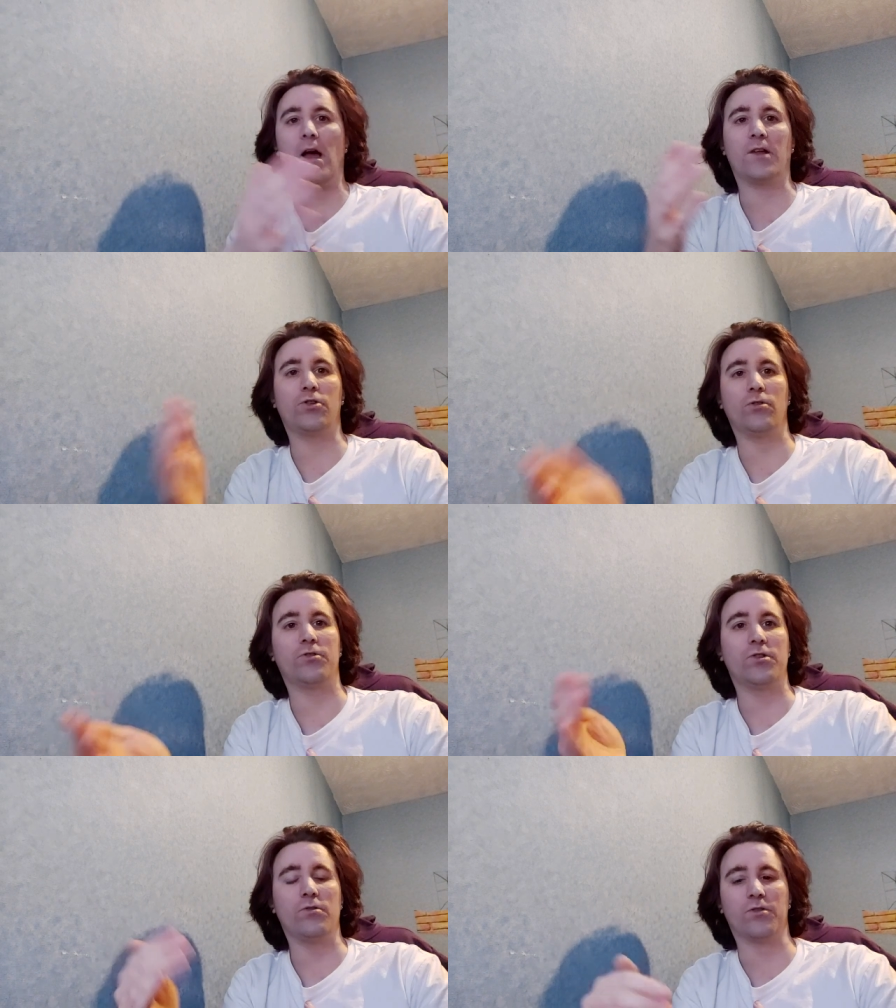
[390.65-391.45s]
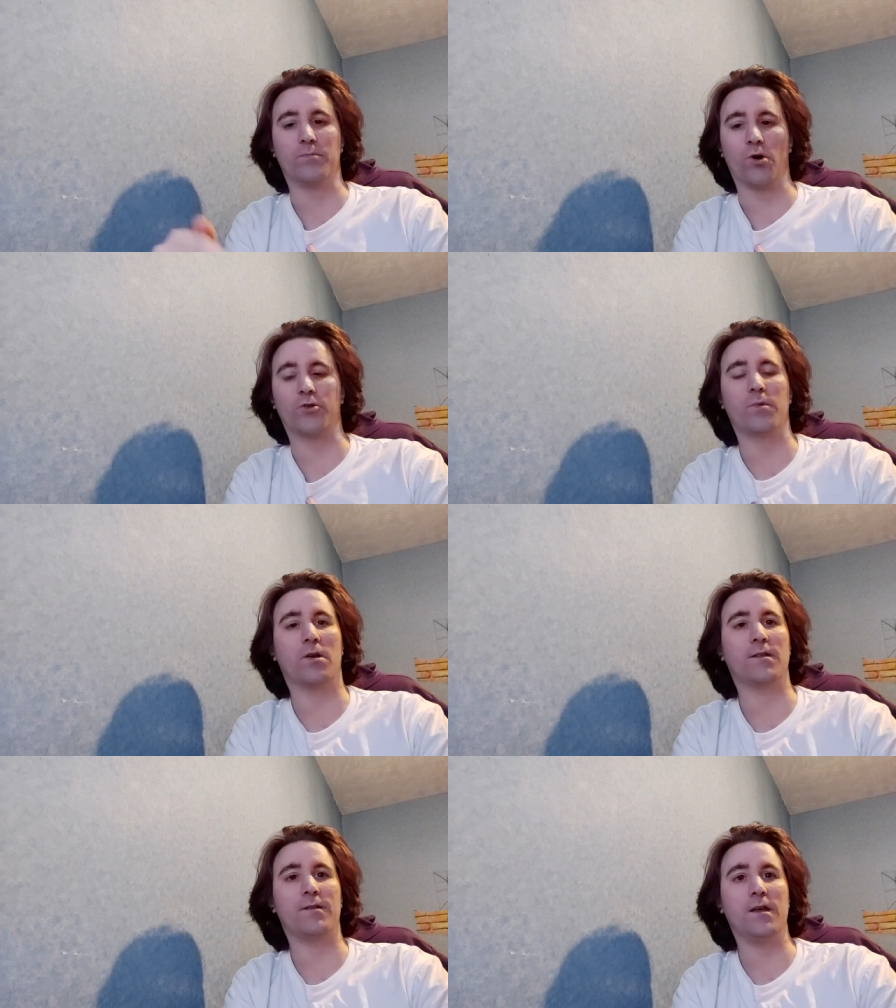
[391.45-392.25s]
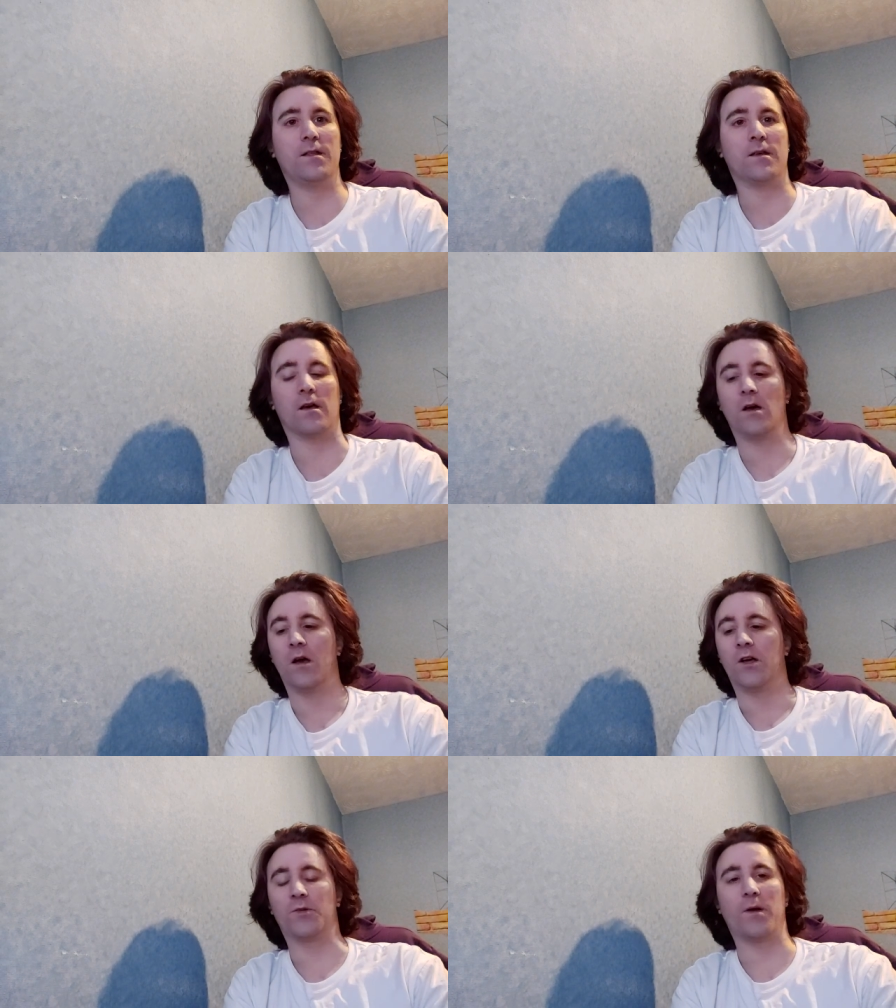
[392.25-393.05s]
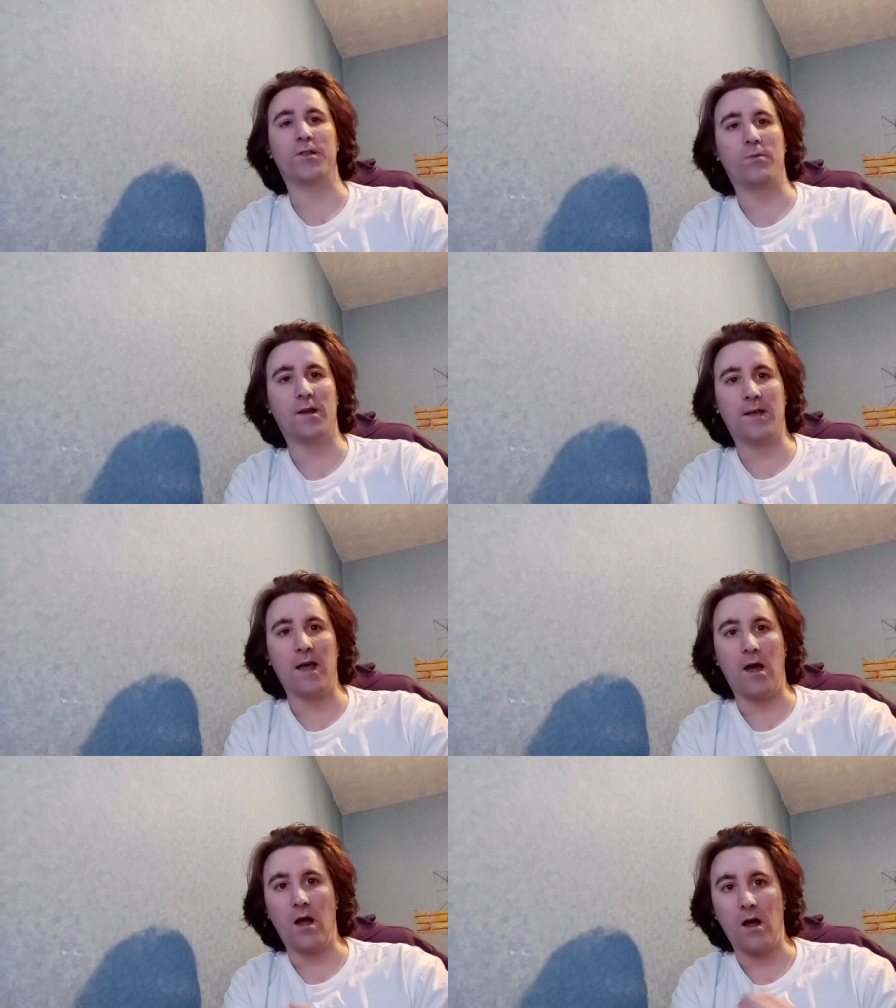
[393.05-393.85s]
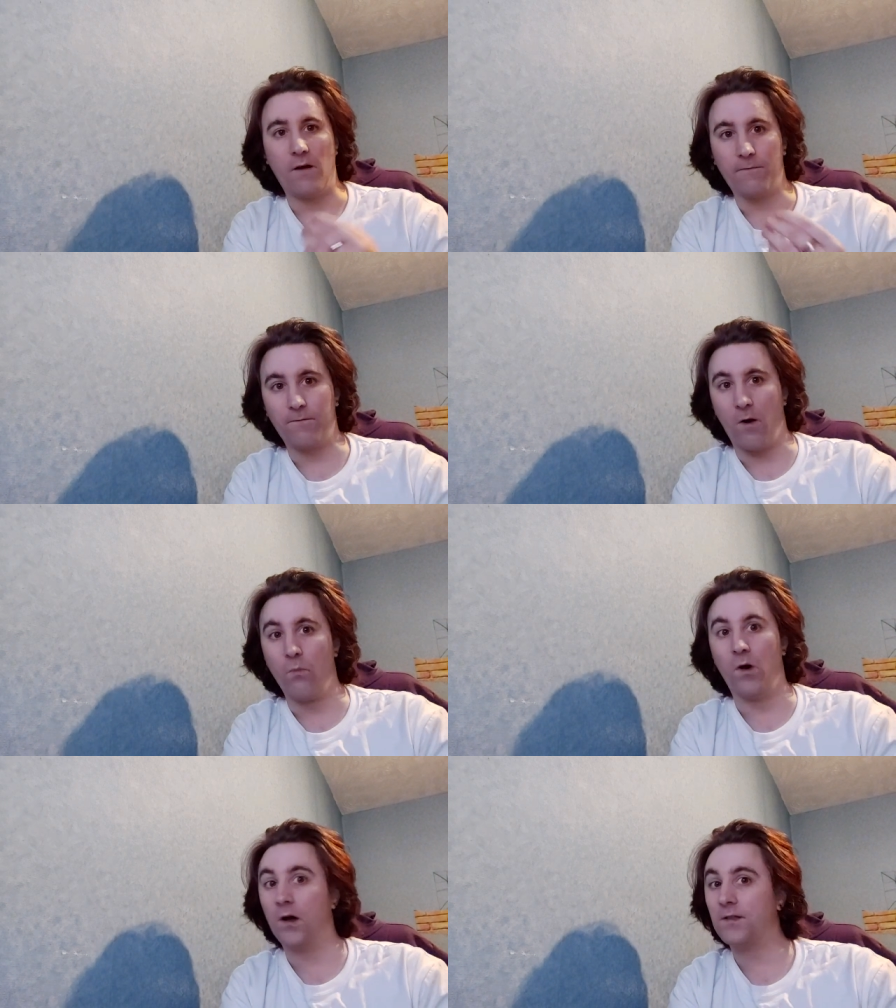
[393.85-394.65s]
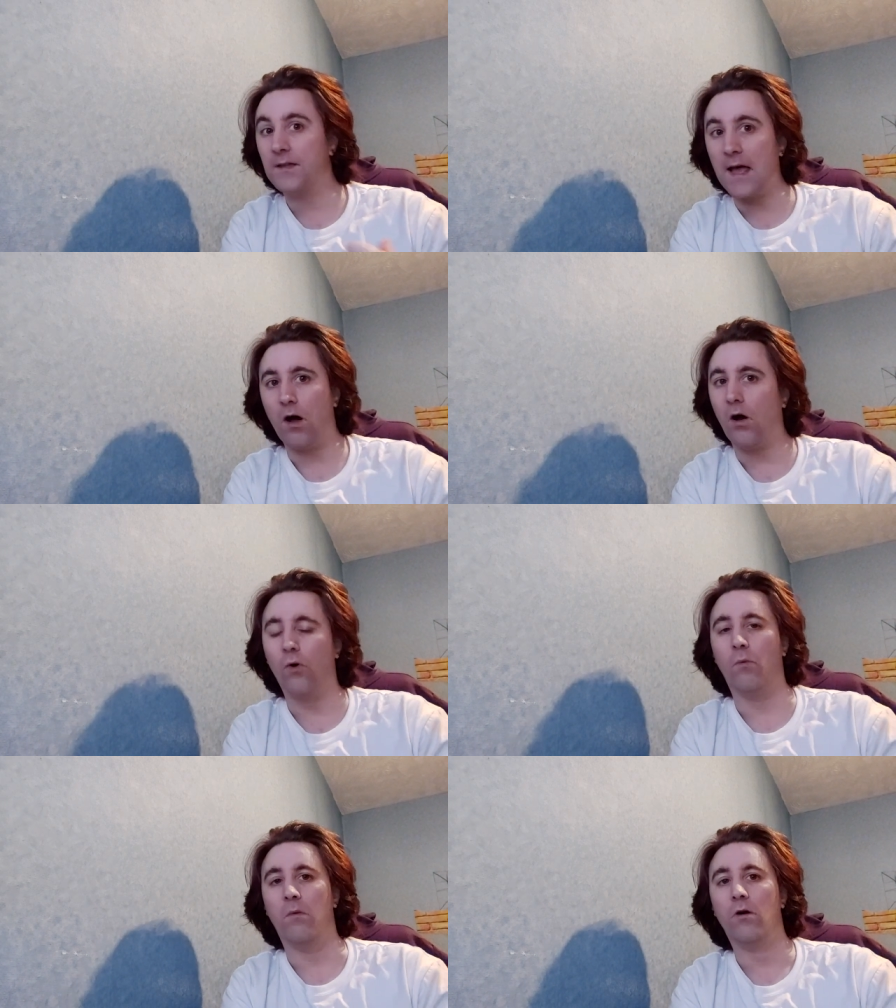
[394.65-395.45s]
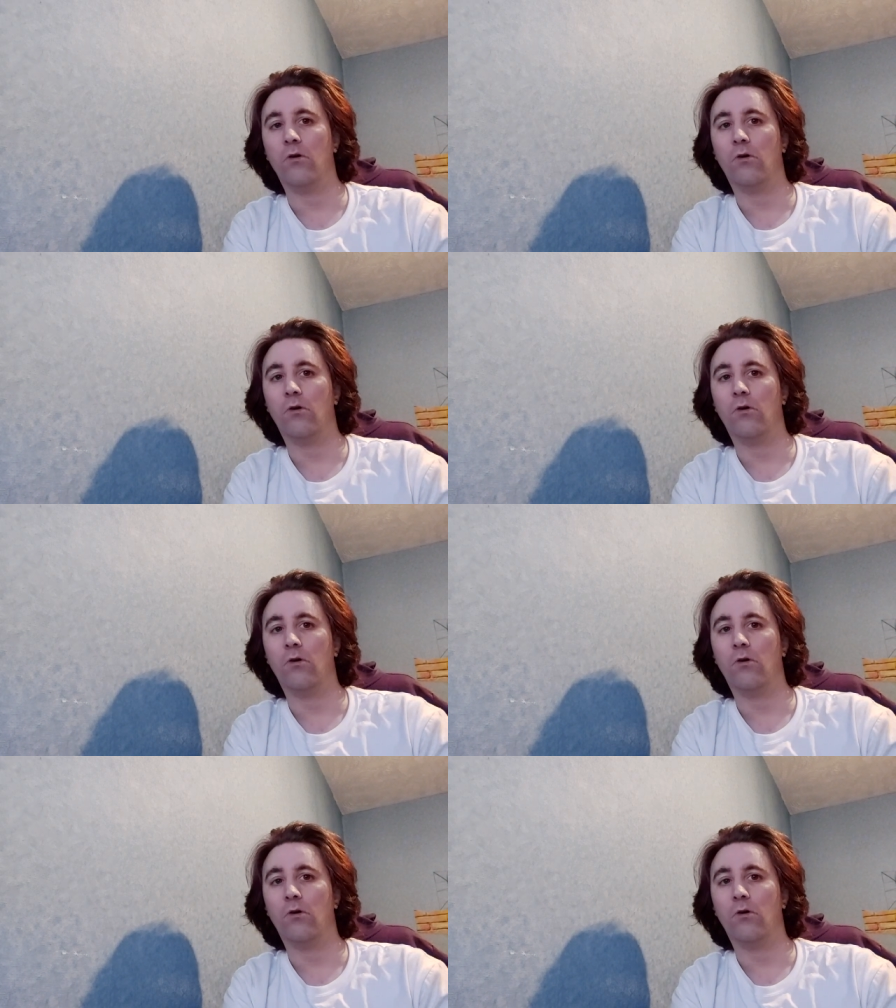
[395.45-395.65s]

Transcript: I choose to use the bus because it's easier, especially when I get from work to get home.